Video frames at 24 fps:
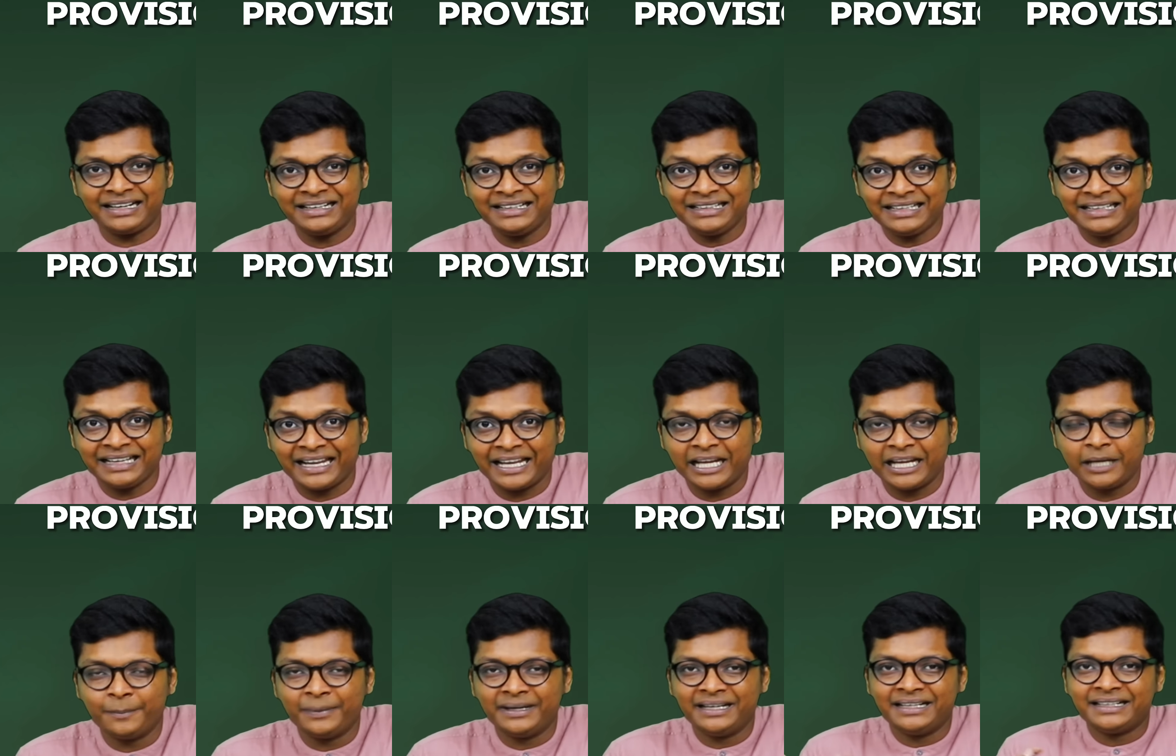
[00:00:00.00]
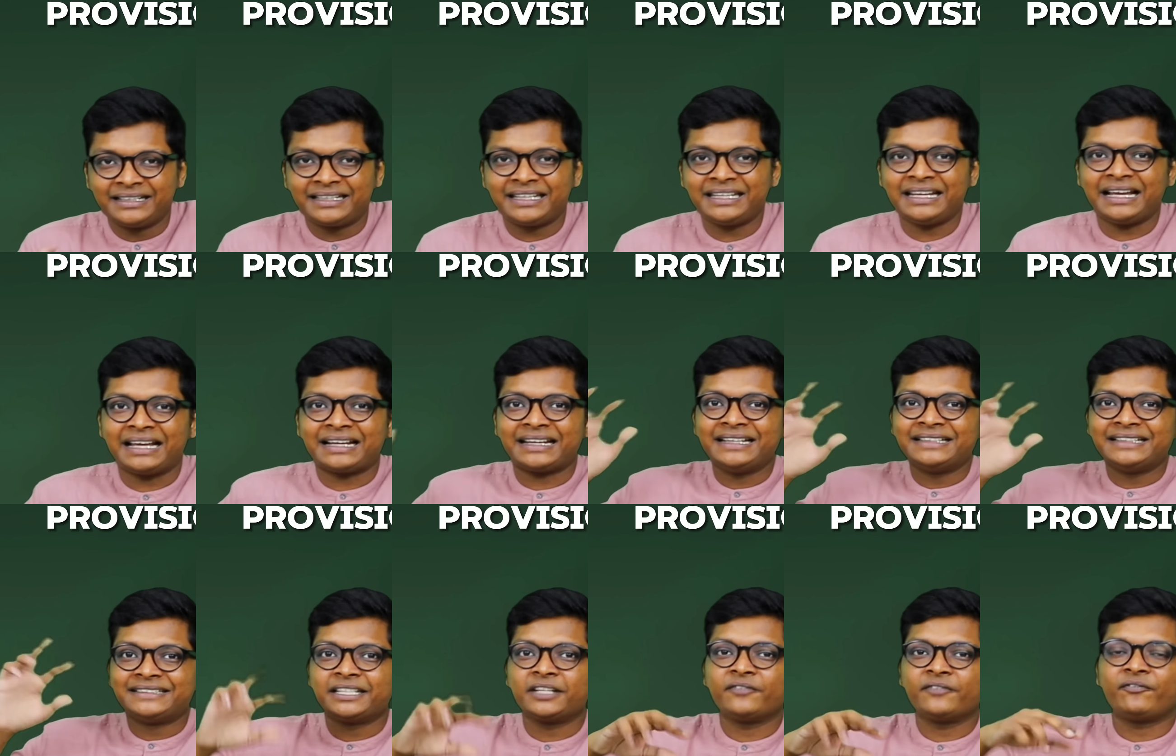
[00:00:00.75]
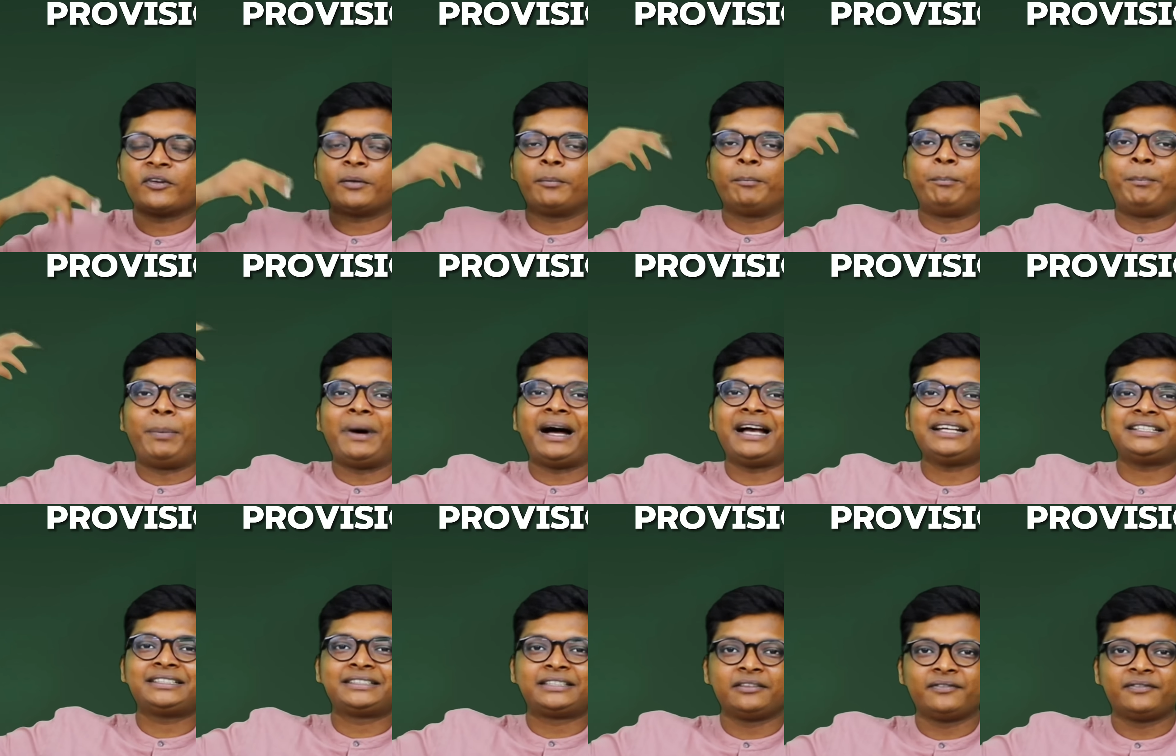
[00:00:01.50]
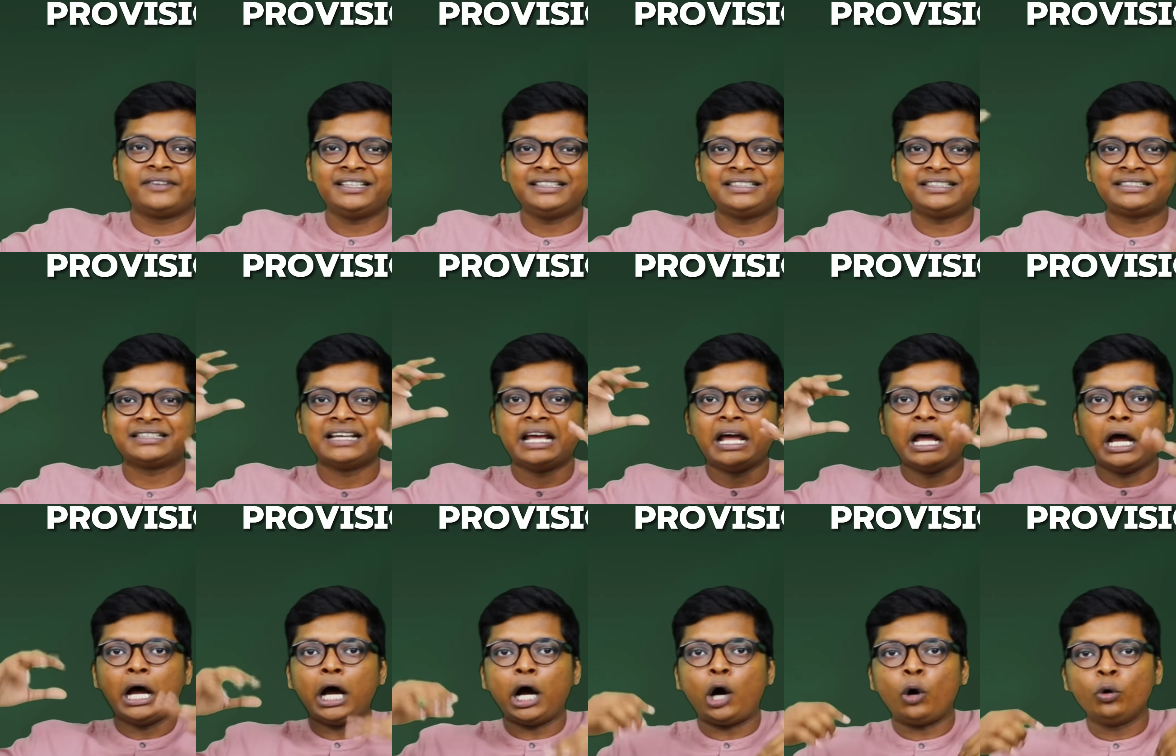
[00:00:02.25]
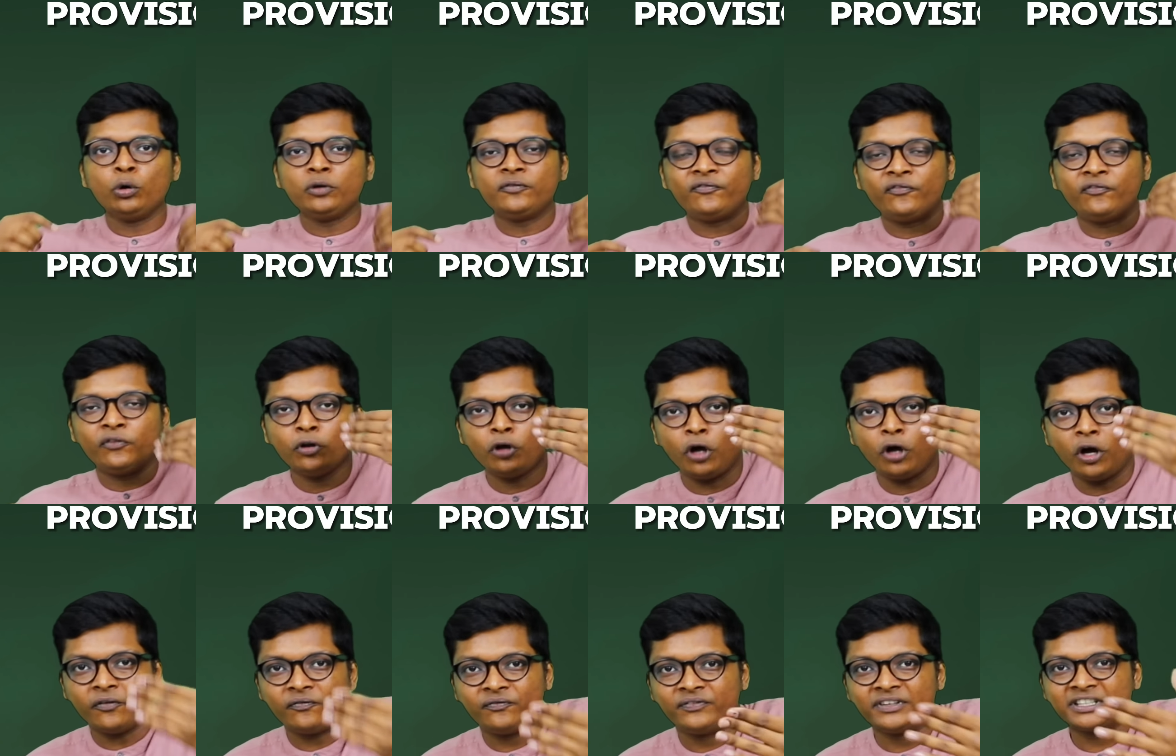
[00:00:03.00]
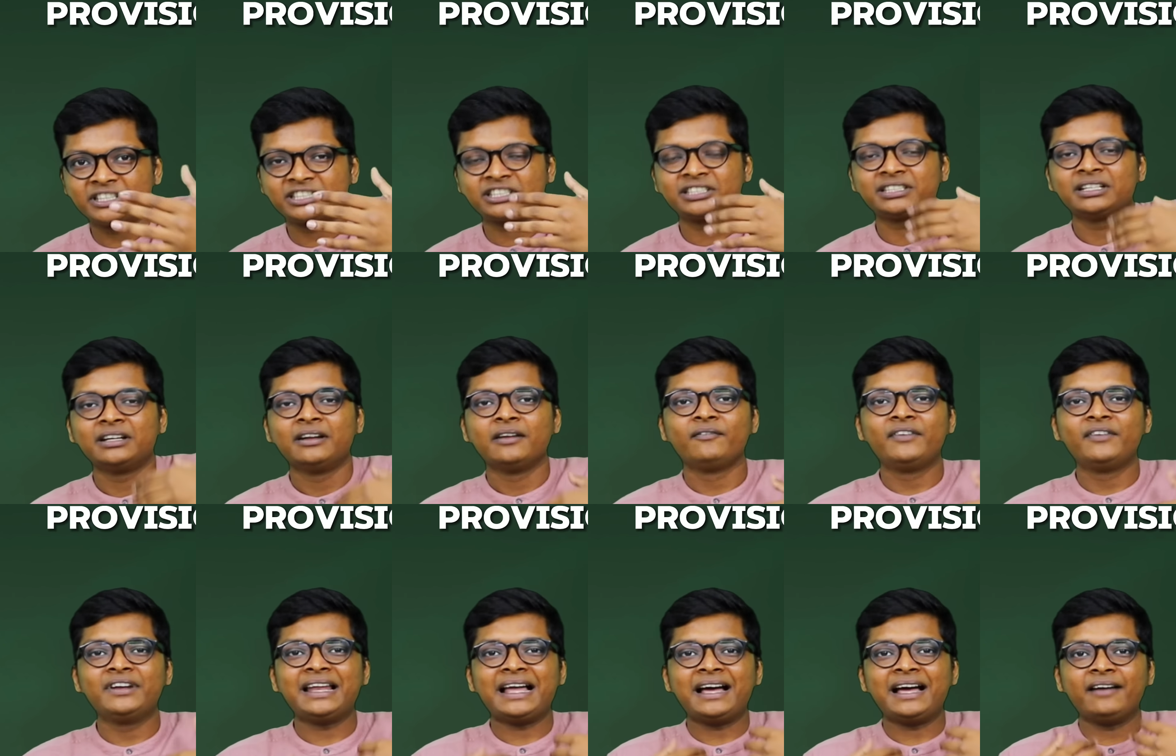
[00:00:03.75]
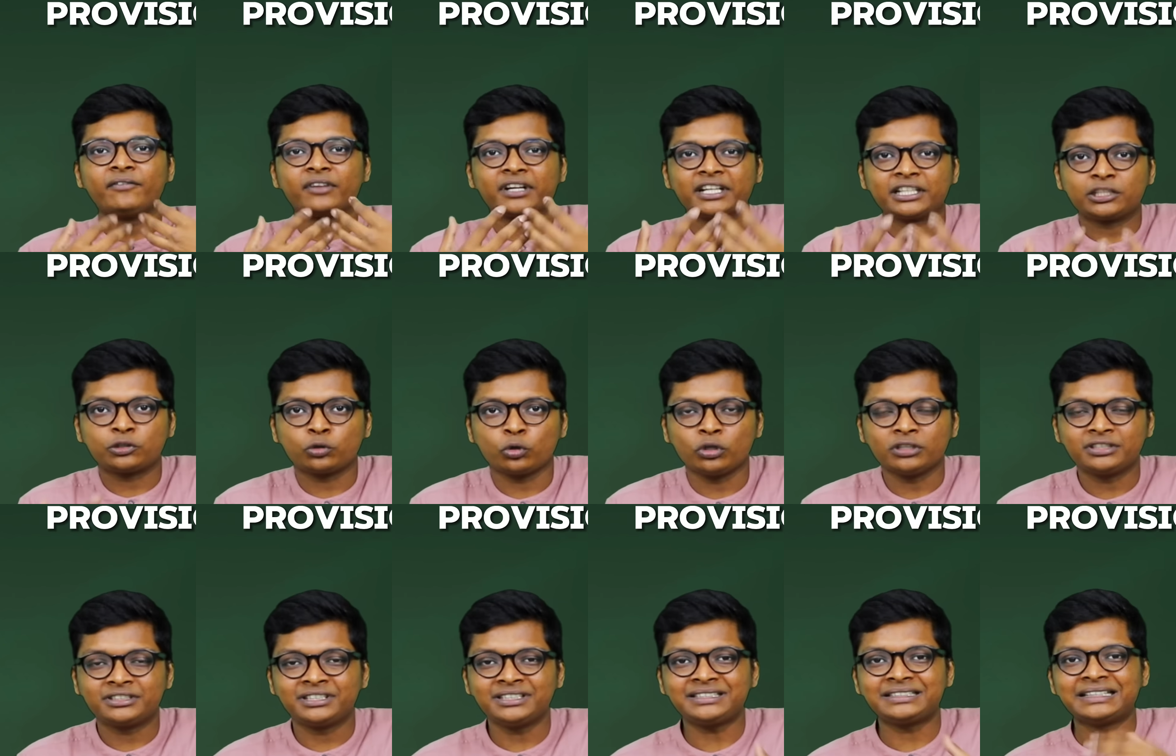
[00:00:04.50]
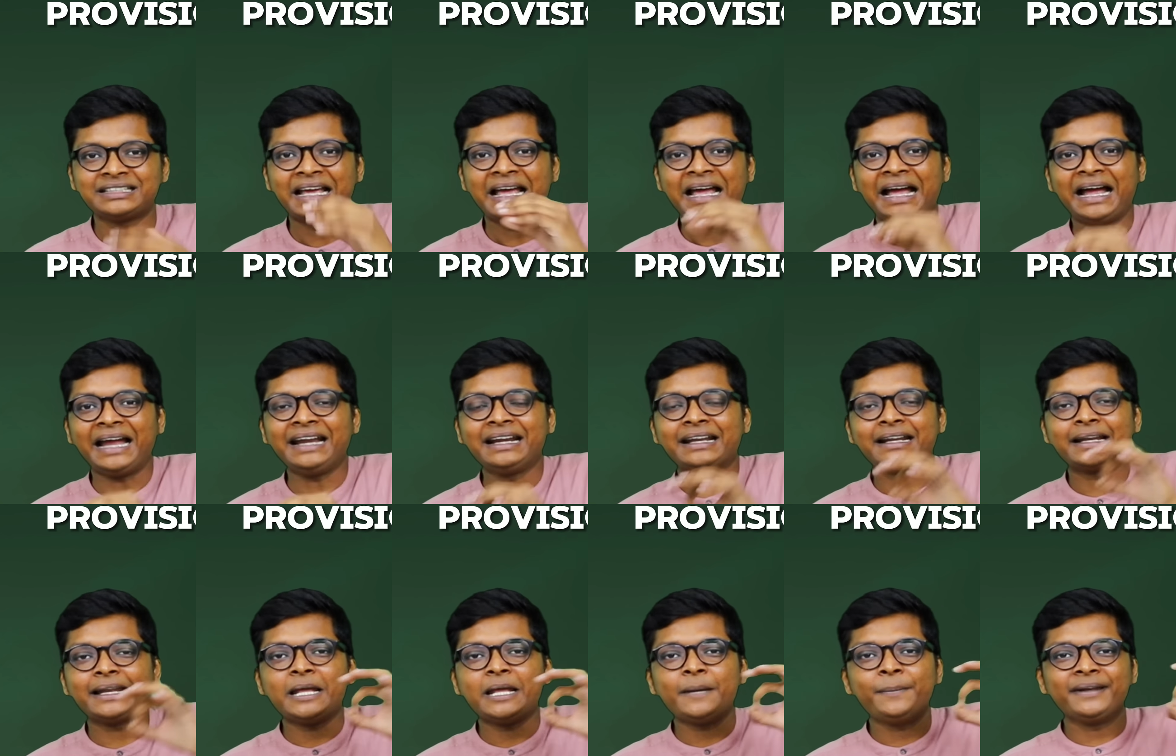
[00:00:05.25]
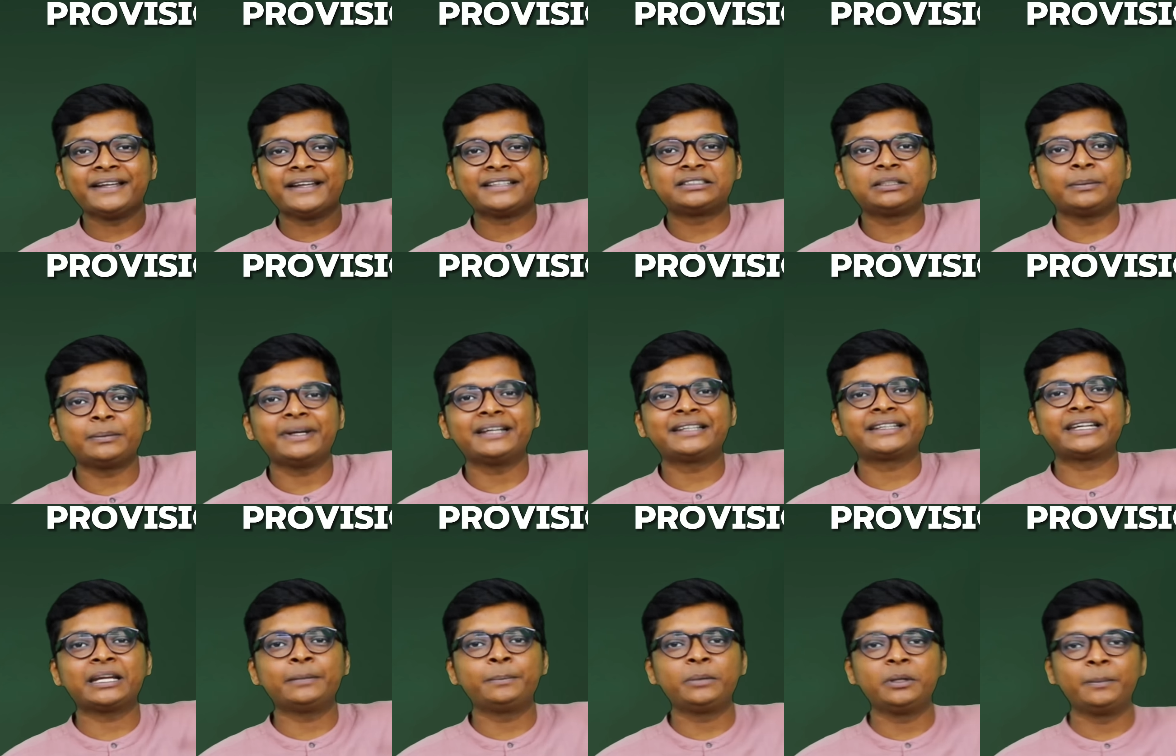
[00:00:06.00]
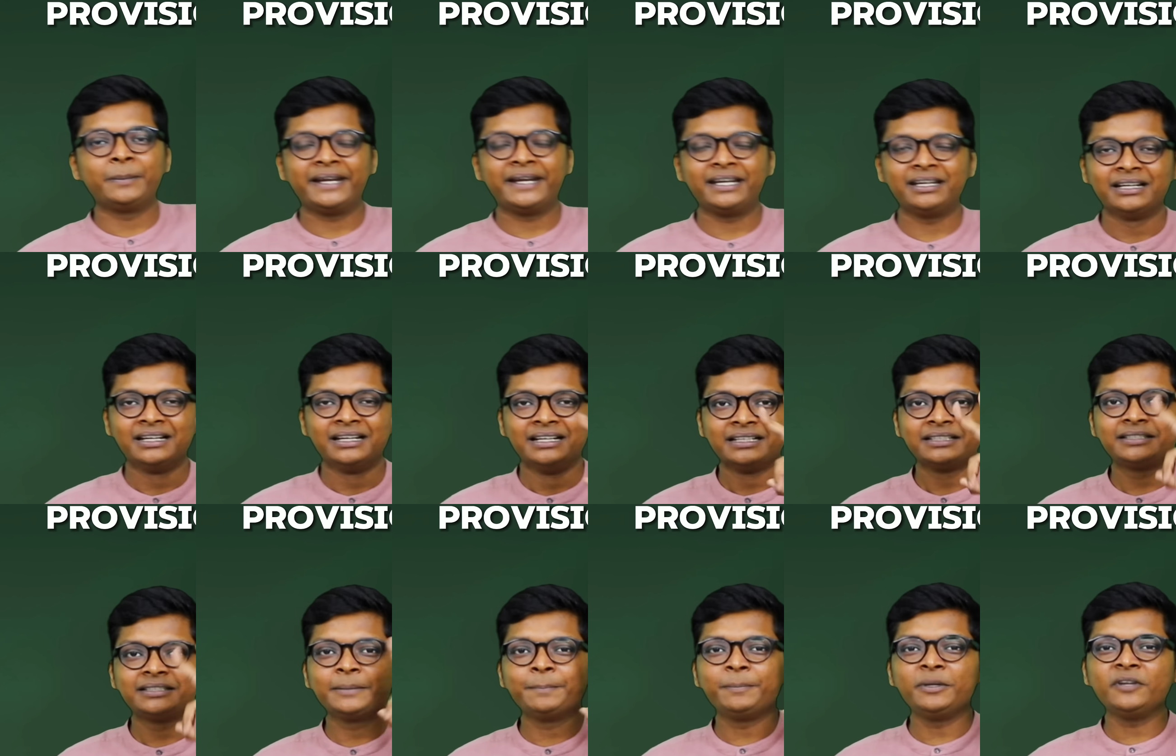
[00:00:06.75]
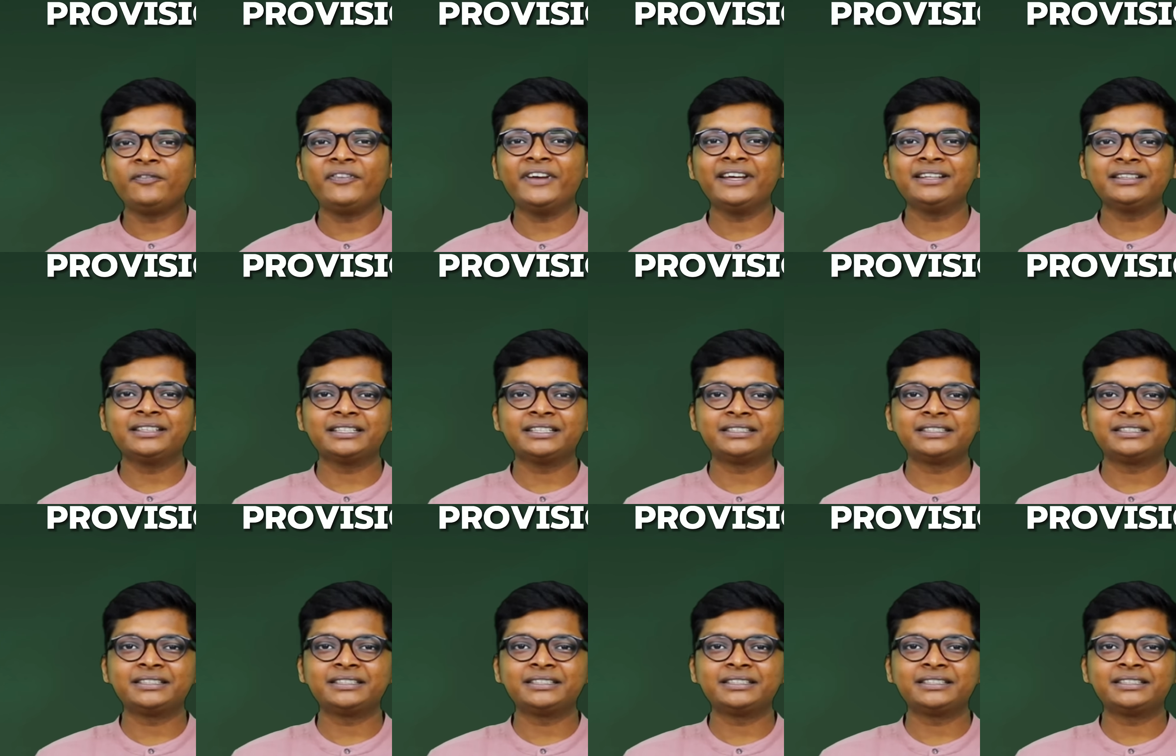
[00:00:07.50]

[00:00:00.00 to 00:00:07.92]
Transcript: current liability arising from past events, outflow of which will have resources and reliable estimate can be made. Simplifying